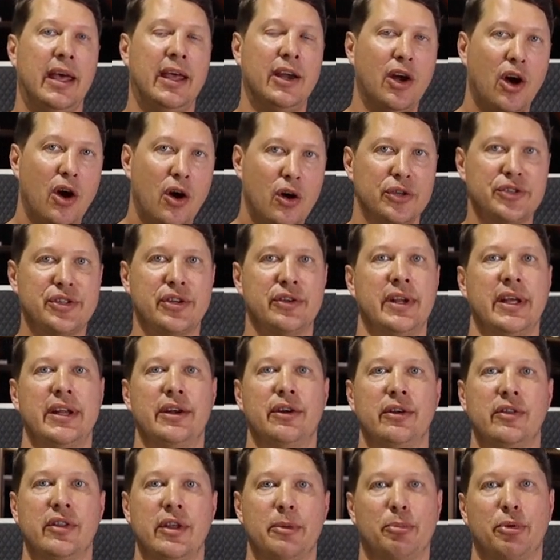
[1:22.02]
an
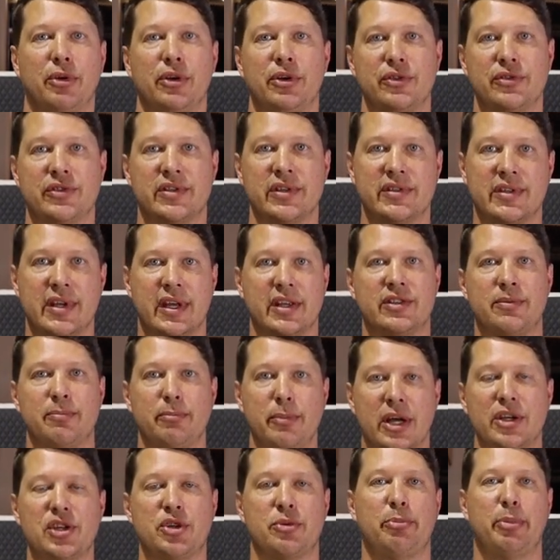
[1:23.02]
alternator that produces as
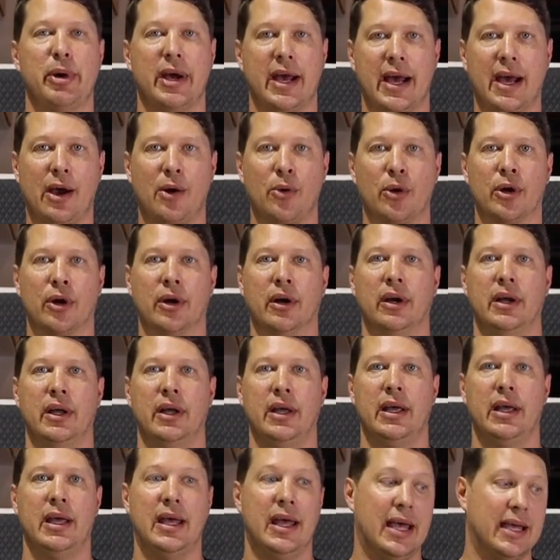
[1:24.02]
much power
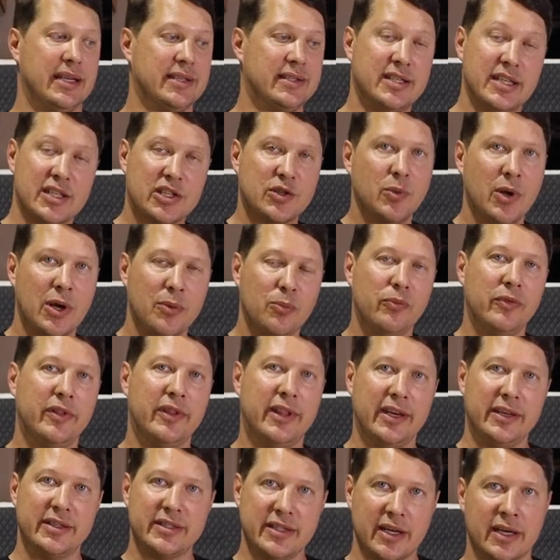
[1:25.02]
as this one
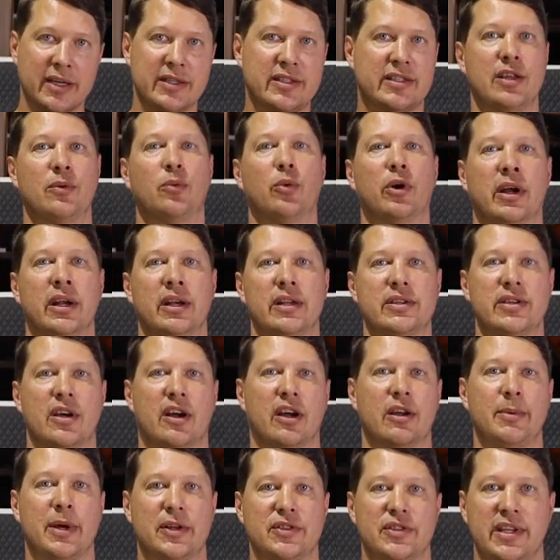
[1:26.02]
that does that we're gonna
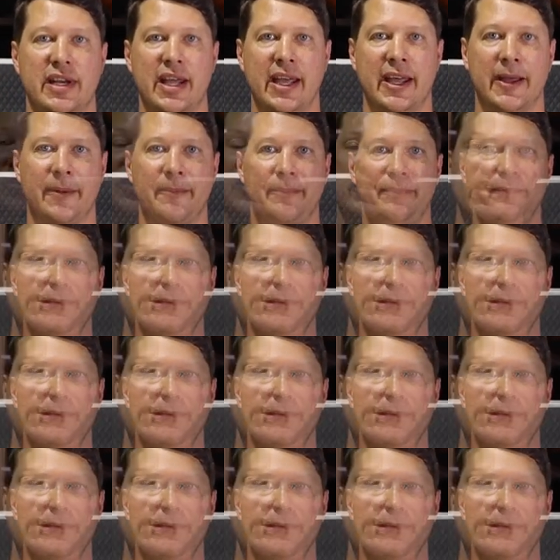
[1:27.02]
talk about today.